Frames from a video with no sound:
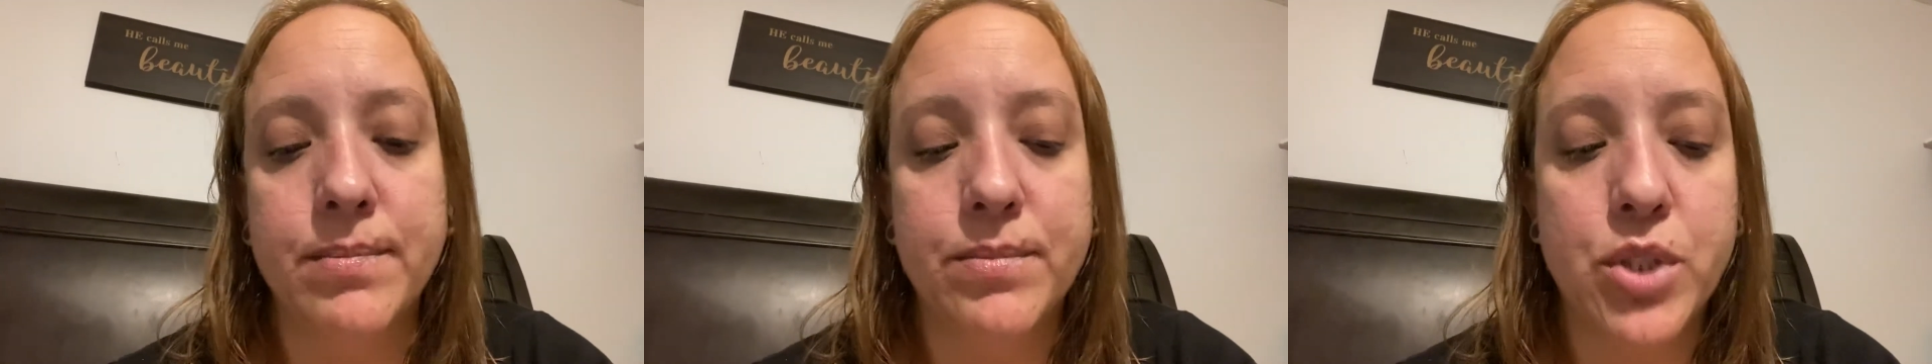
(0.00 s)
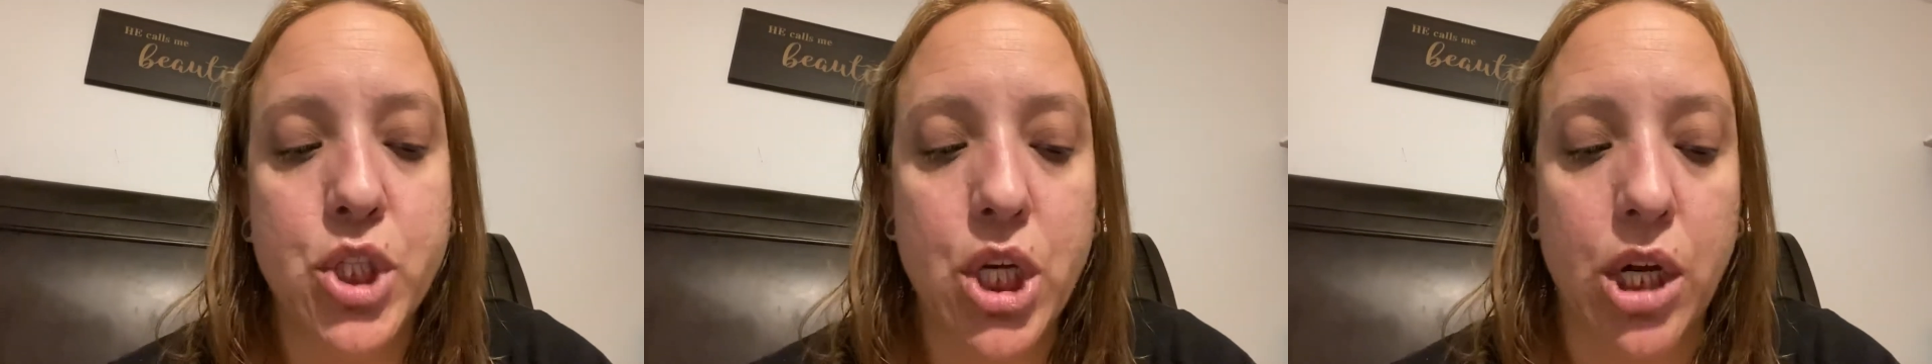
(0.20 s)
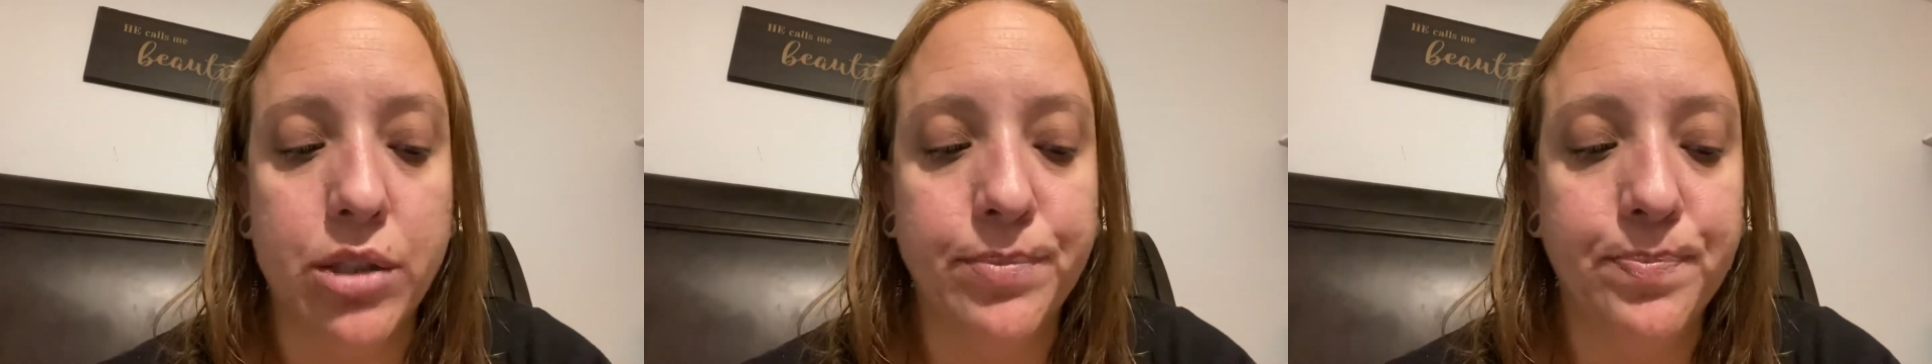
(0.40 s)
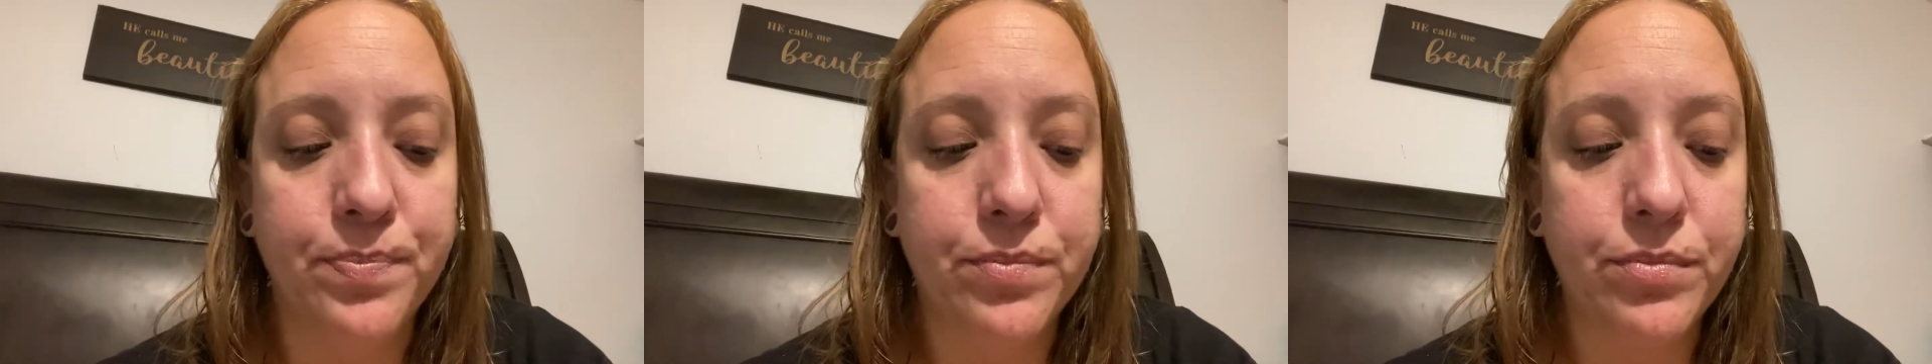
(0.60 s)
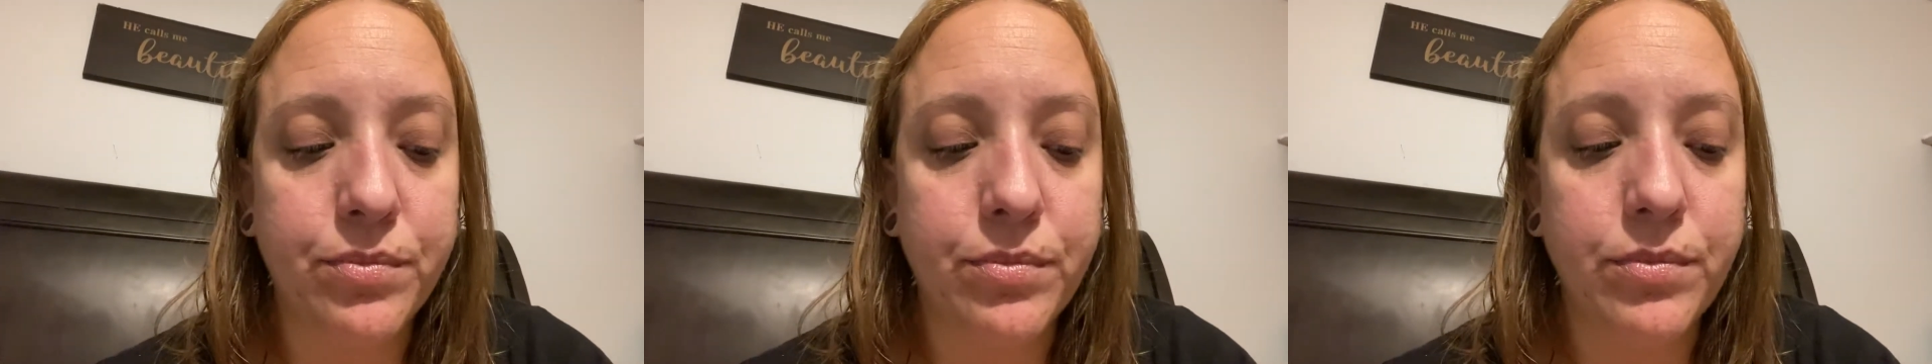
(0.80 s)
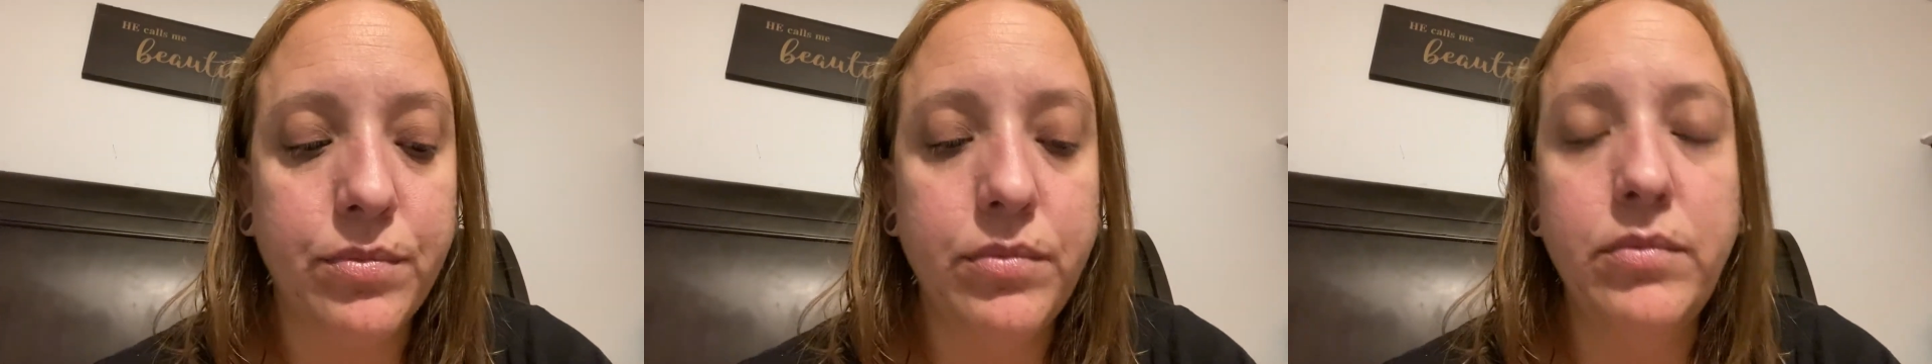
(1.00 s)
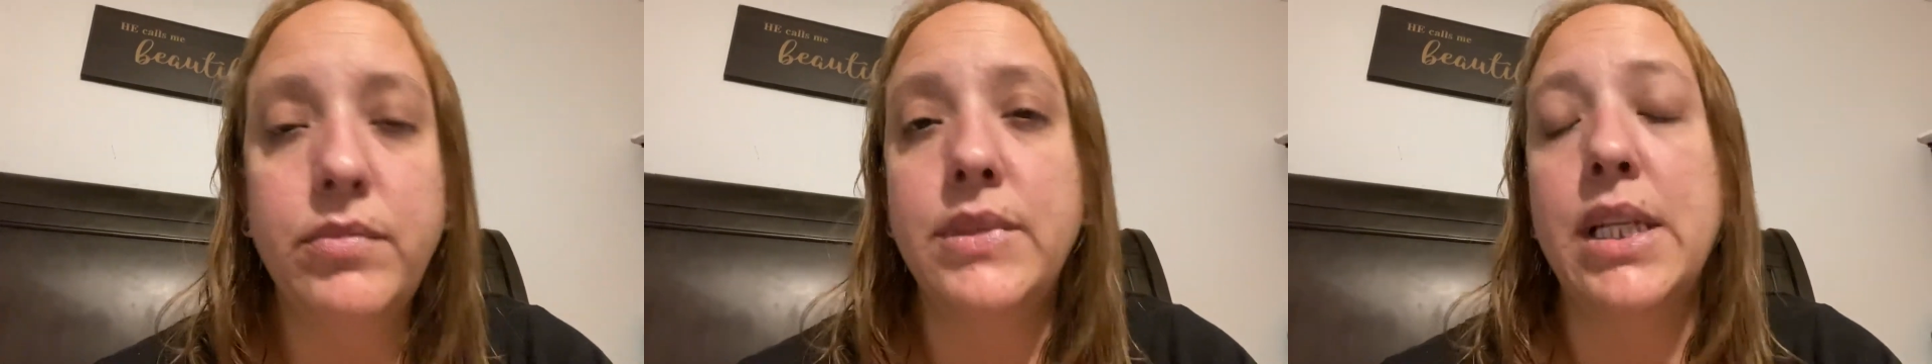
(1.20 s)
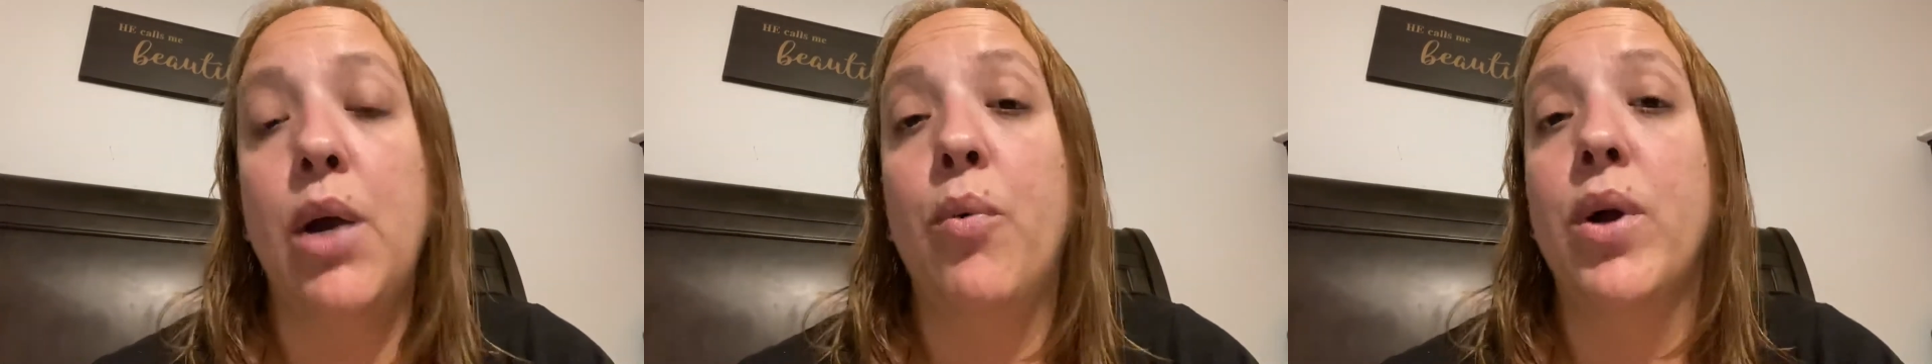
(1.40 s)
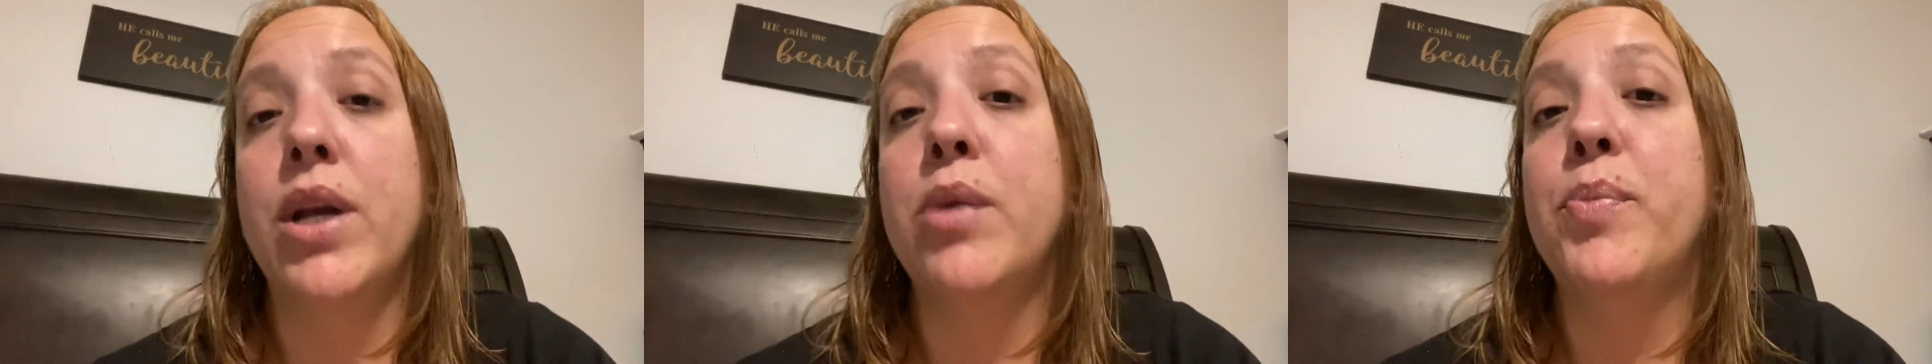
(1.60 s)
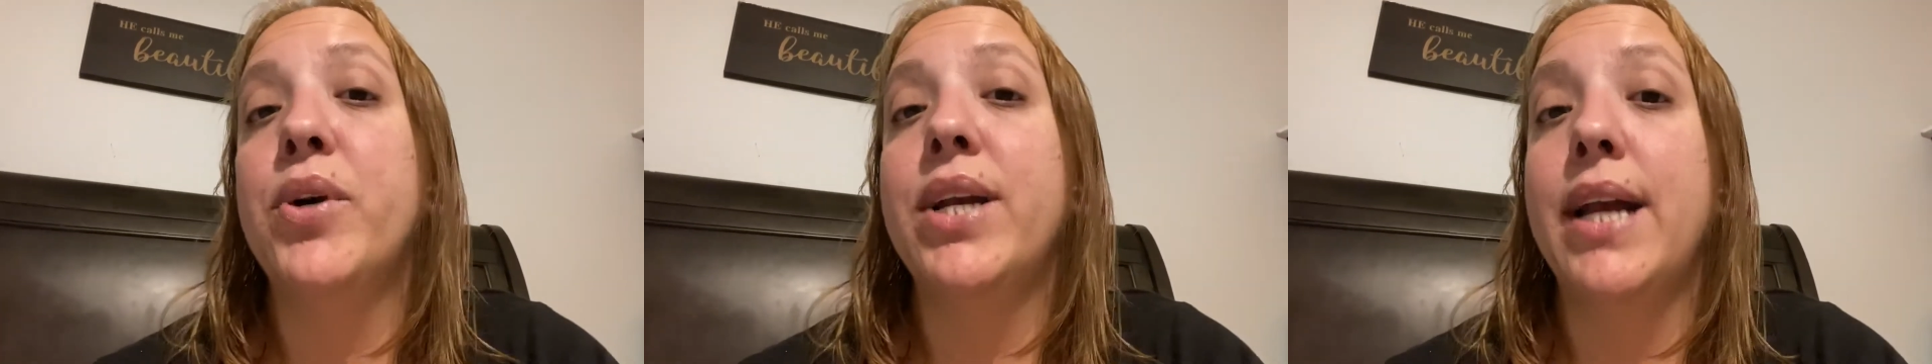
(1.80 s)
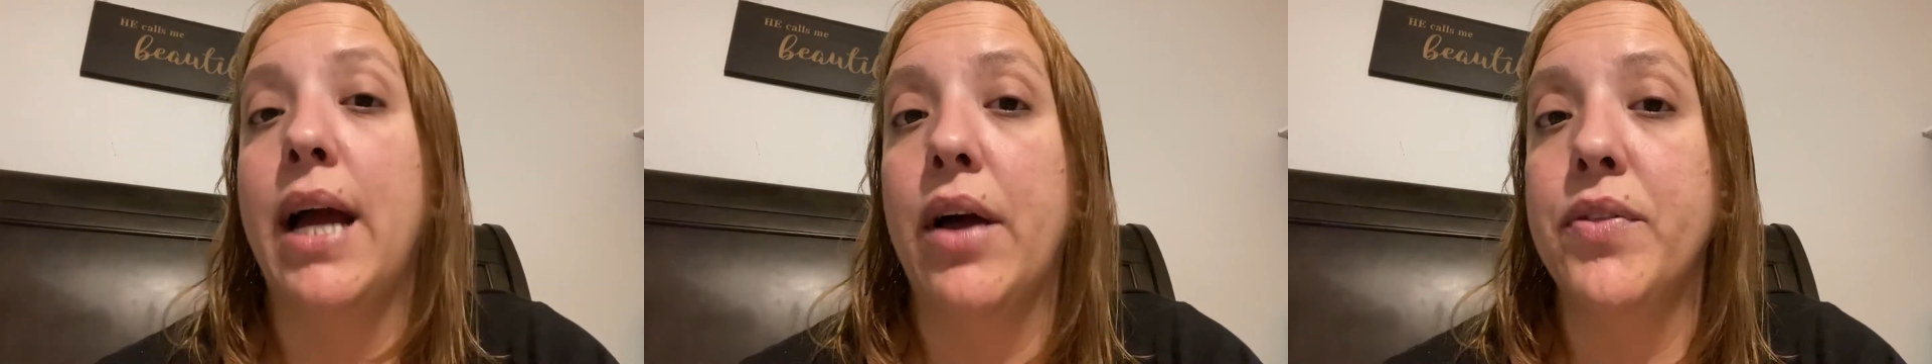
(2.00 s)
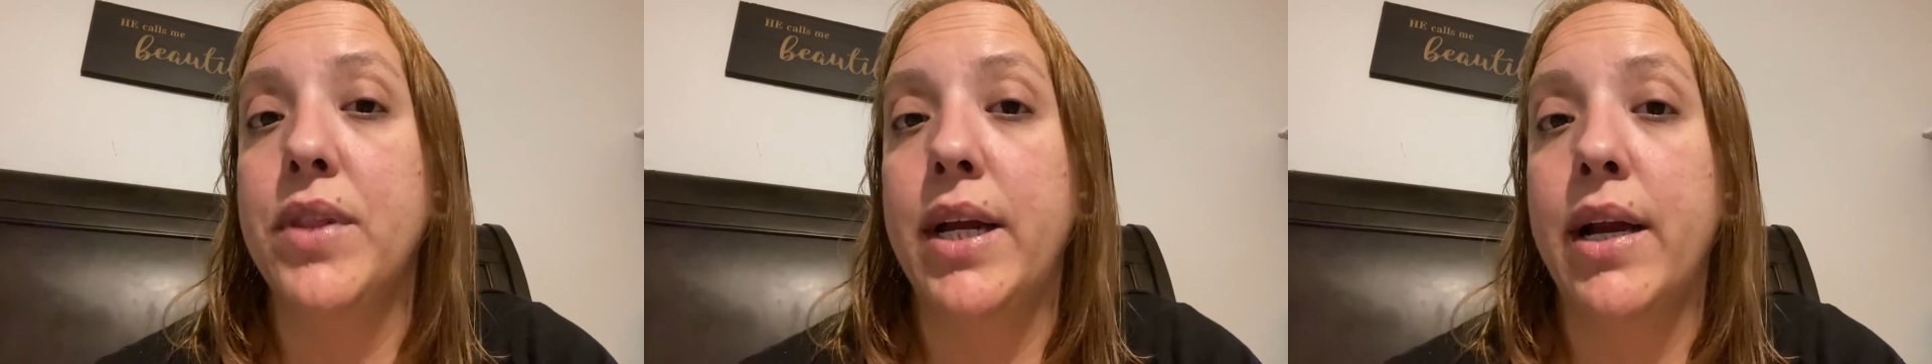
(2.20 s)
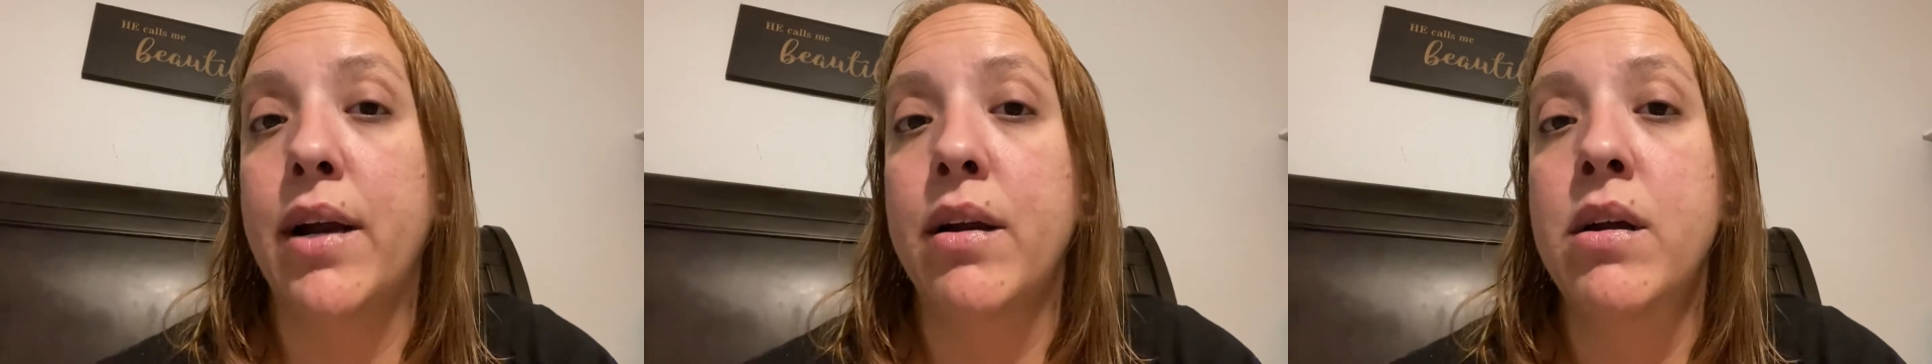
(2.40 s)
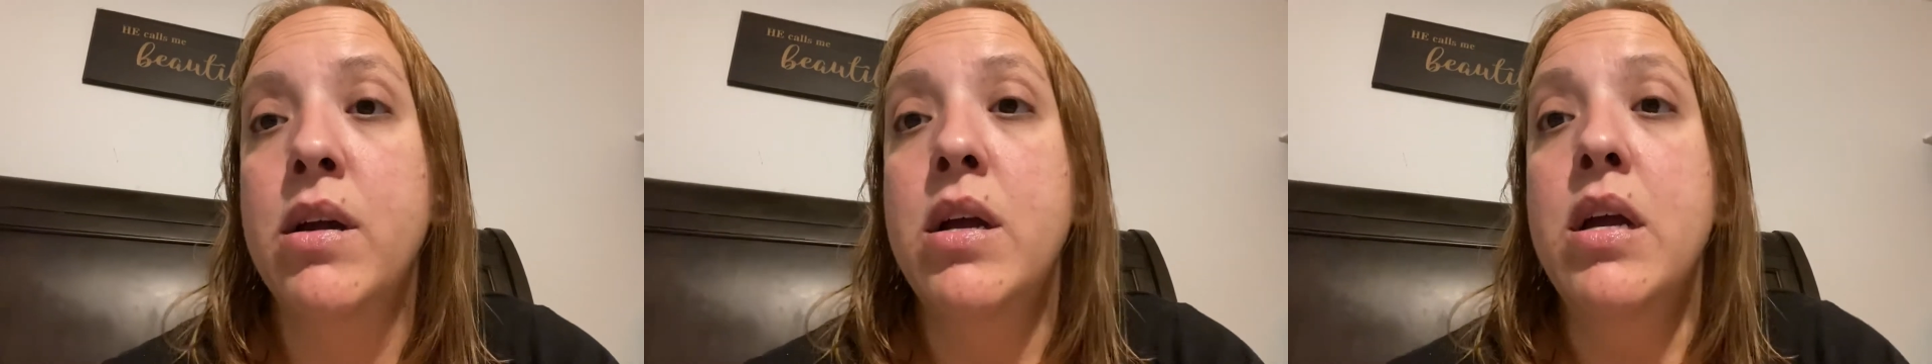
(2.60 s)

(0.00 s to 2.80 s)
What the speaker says: So I wanted to put it out there